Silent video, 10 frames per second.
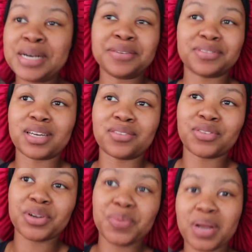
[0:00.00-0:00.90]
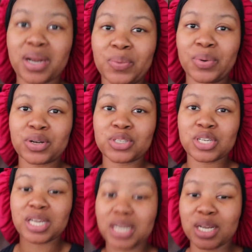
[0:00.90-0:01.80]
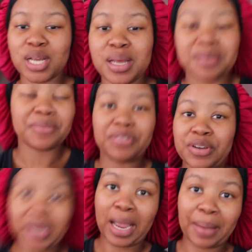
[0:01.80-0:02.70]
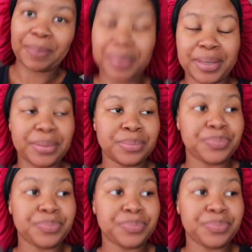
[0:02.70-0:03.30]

I've done very well at work today. I'm very happy.